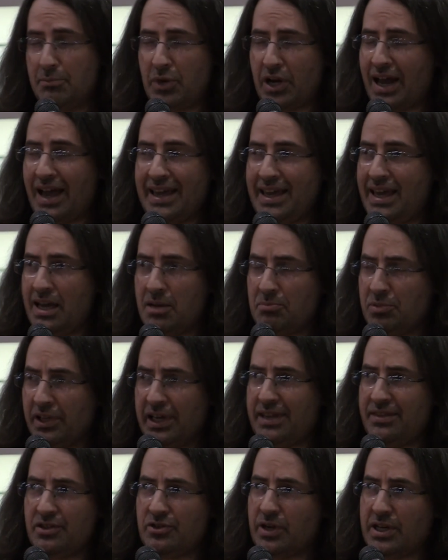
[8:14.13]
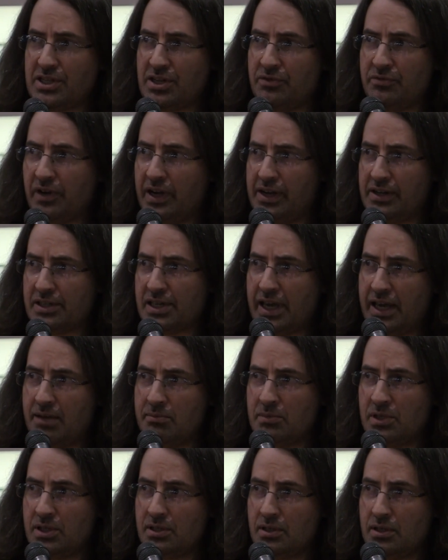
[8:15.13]
But I can't play the Dresden Files
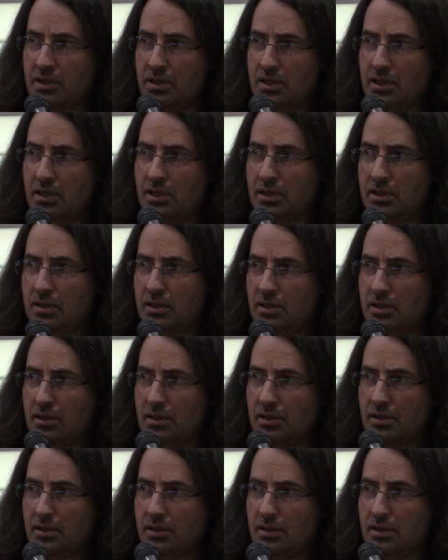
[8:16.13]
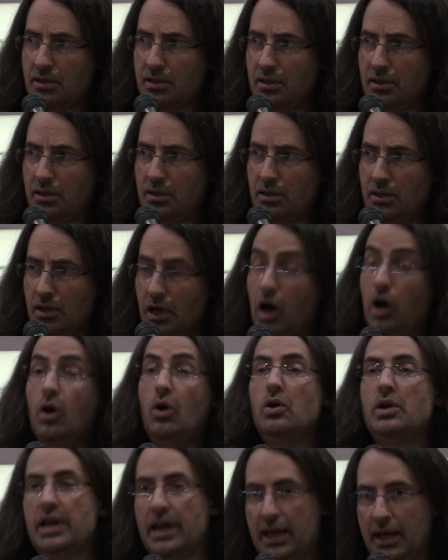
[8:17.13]
game. No, I wasn't asking you to play. It's just a character creation.
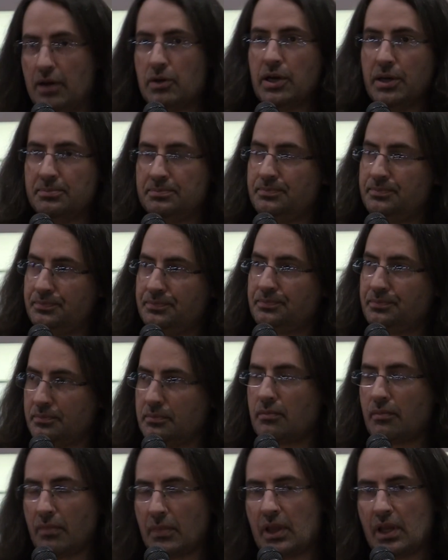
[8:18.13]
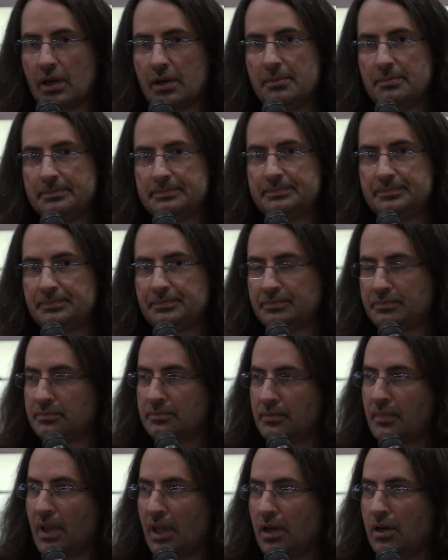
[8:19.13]
Oh, okay, okay. Let us pick your
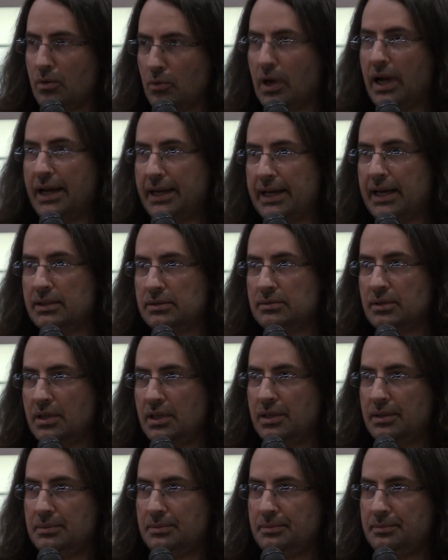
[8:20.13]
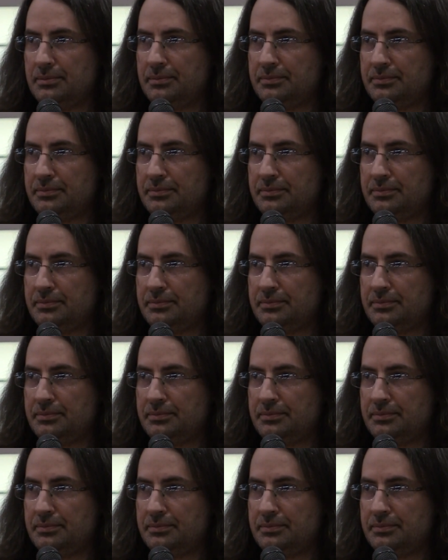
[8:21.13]
brain. Yeah, right.